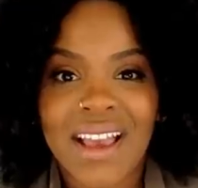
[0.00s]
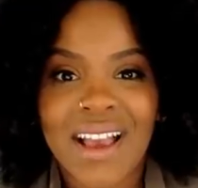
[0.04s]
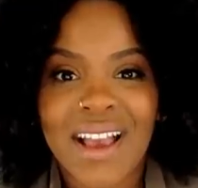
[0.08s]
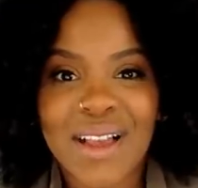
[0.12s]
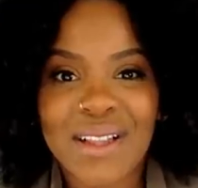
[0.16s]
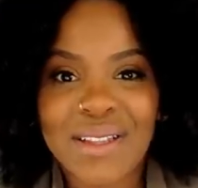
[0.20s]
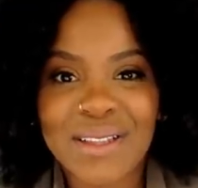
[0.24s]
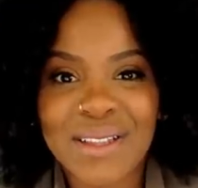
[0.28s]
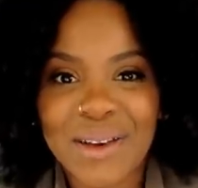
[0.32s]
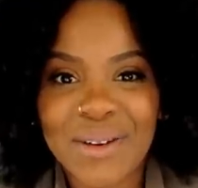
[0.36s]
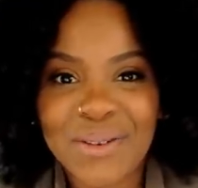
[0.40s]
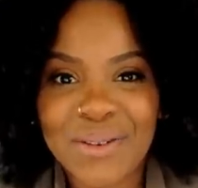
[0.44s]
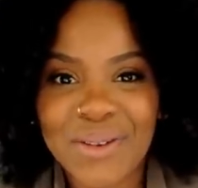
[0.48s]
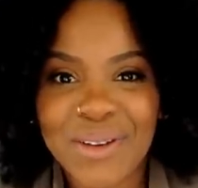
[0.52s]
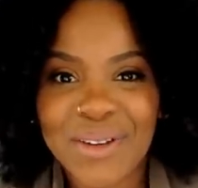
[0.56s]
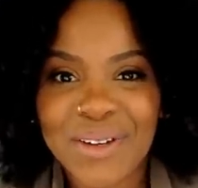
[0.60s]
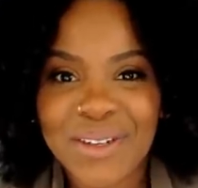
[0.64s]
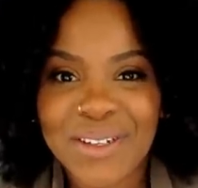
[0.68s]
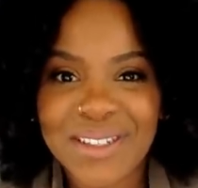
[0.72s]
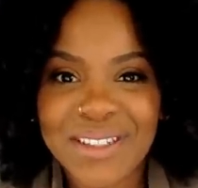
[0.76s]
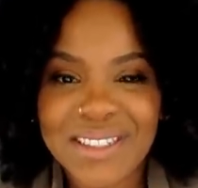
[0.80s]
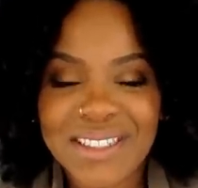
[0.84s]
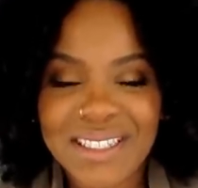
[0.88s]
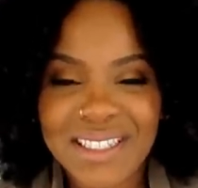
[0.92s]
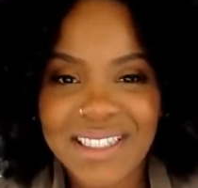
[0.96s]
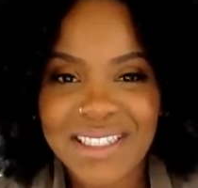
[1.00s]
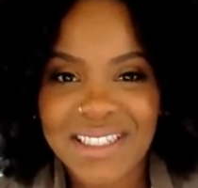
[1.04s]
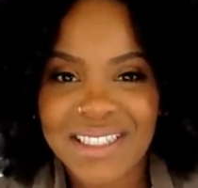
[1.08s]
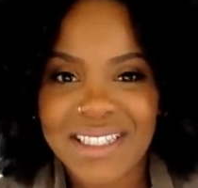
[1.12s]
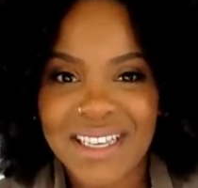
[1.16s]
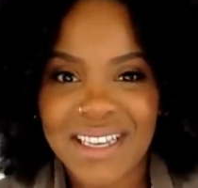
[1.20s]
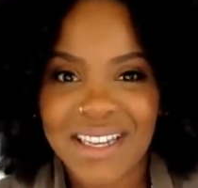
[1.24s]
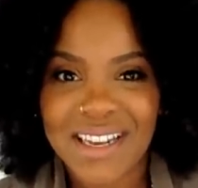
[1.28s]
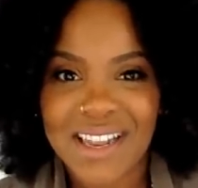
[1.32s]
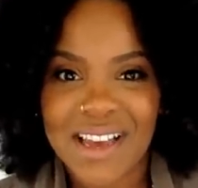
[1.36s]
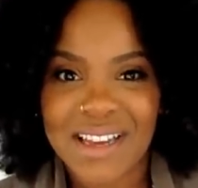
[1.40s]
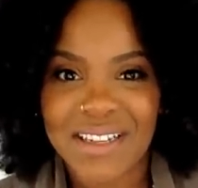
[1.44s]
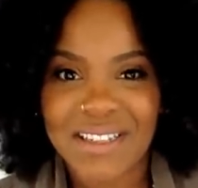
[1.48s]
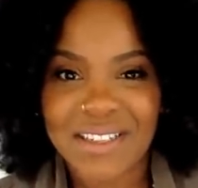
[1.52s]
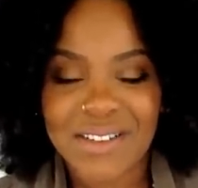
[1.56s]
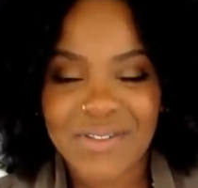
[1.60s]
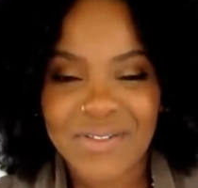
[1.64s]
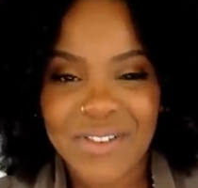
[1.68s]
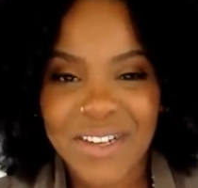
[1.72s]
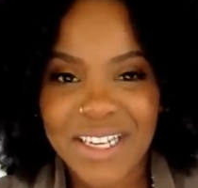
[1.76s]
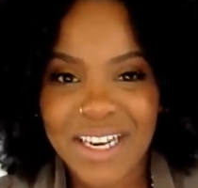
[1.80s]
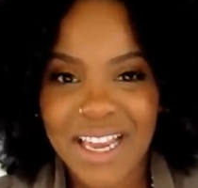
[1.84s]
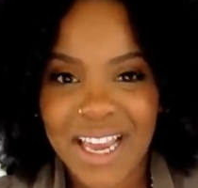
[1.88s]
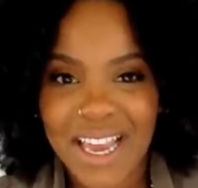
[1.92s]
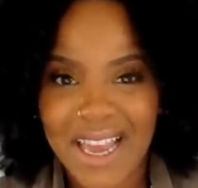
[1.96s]
Hello curls, it's Yolanda
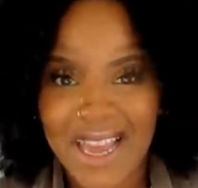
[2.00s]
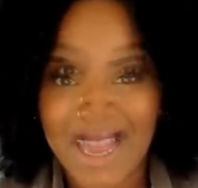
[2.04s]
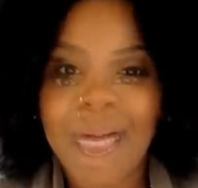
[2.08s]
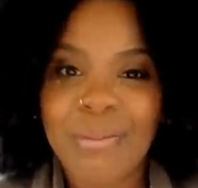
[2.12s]
Renee.